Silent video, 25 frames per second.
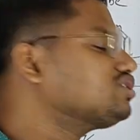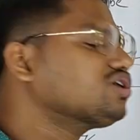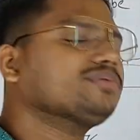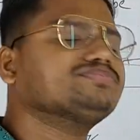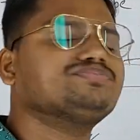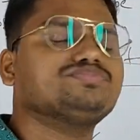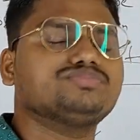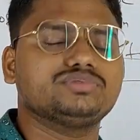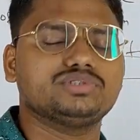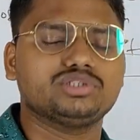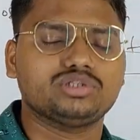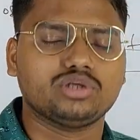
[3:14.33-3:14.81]

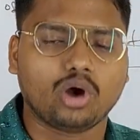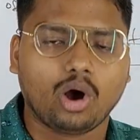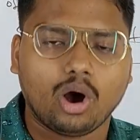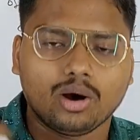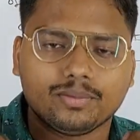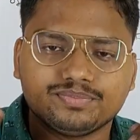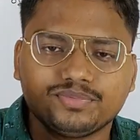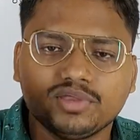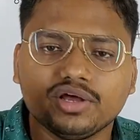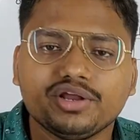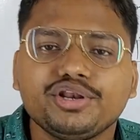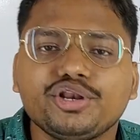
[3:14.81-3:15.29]

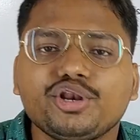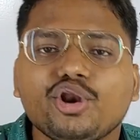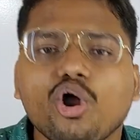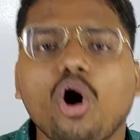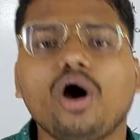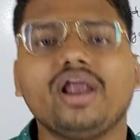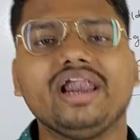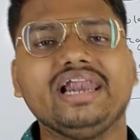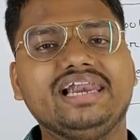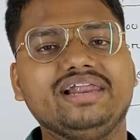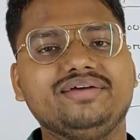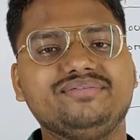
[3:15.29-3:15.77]
of the
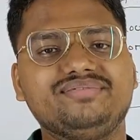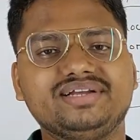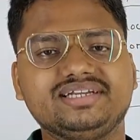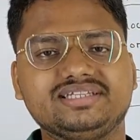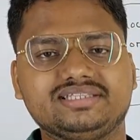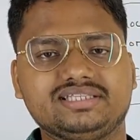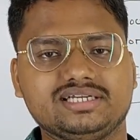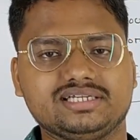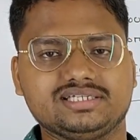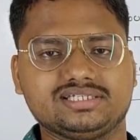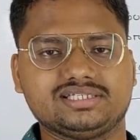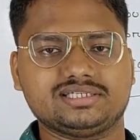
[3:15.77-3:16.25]
non-living
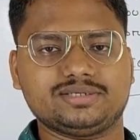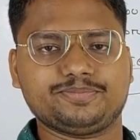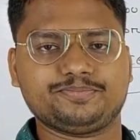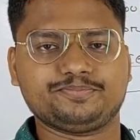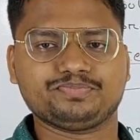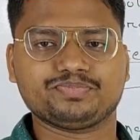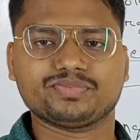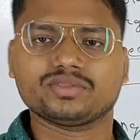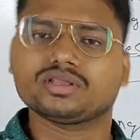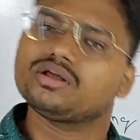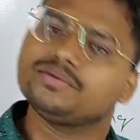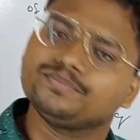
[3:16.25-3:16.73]
things.
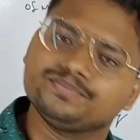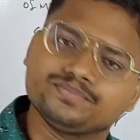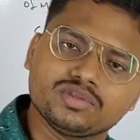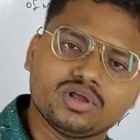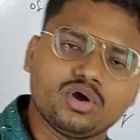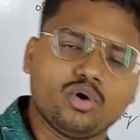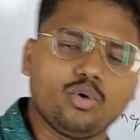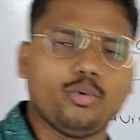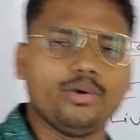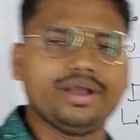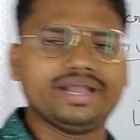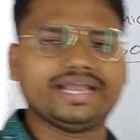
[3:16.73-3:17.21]

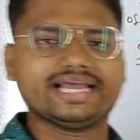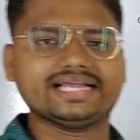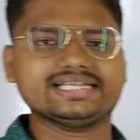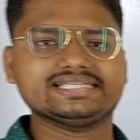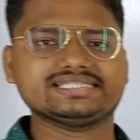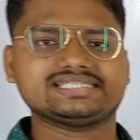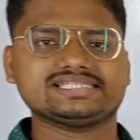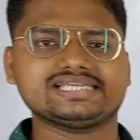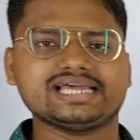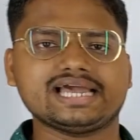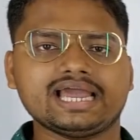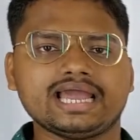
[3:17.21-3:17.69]
We can
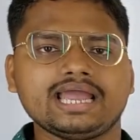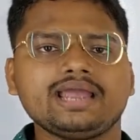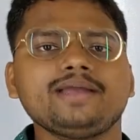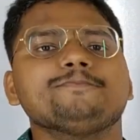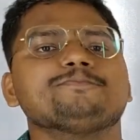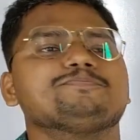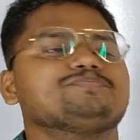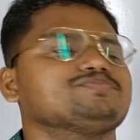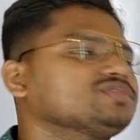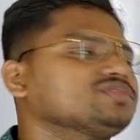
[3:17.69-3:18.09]
say